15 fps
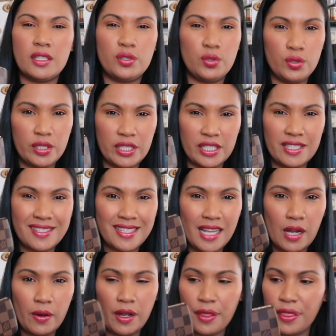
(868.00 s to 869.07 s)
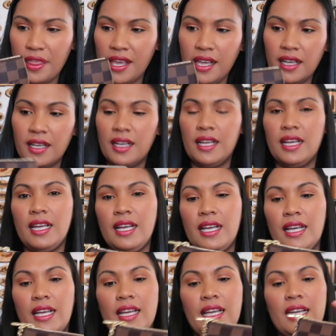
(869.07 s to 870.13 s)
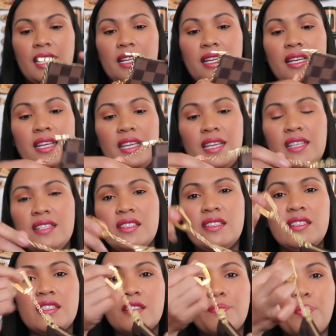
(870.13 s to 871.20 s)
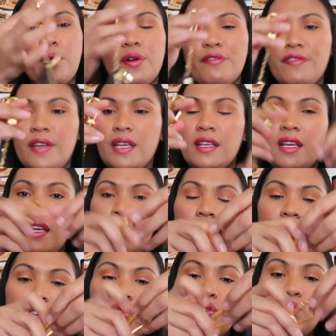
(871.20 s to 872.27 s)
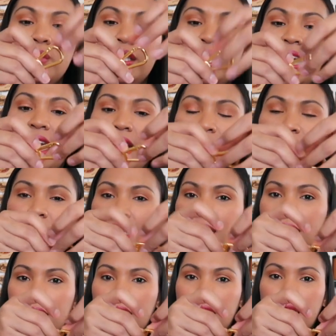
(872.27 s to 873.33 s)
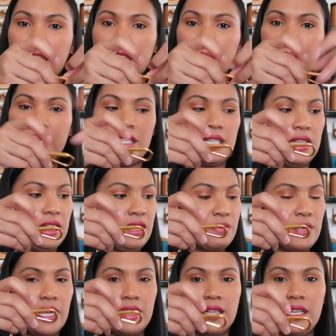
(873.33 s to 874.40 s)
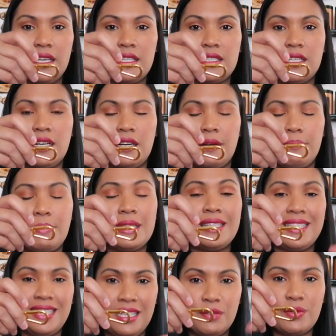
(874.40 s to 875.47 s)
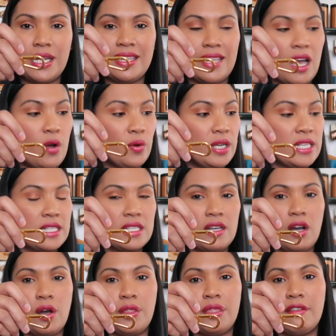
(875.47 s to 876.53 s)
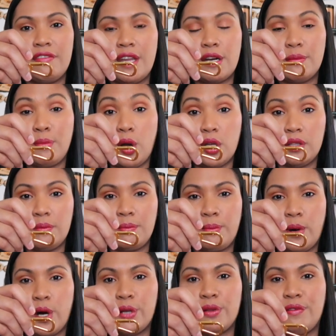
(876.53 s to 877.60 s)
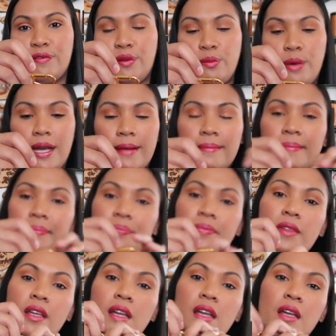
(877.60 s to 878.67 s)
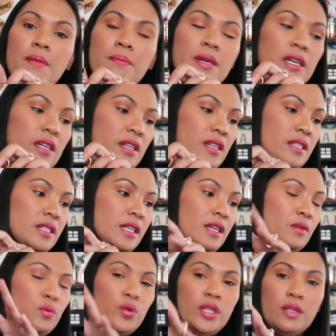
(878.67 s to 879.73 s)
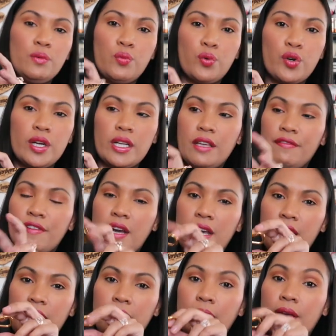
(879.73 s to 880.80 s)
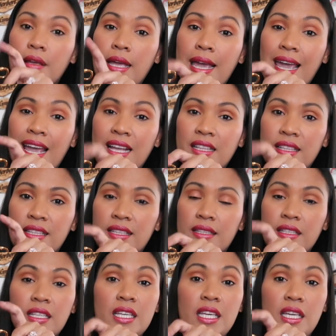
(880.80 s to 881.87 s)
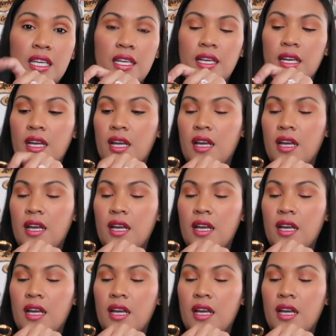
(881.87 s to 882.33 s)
2 years now, I think. And it's just perfect. I usually hang my key here, but the key right now is on the very bottom part of the bag because it wouldn't work if I hang the key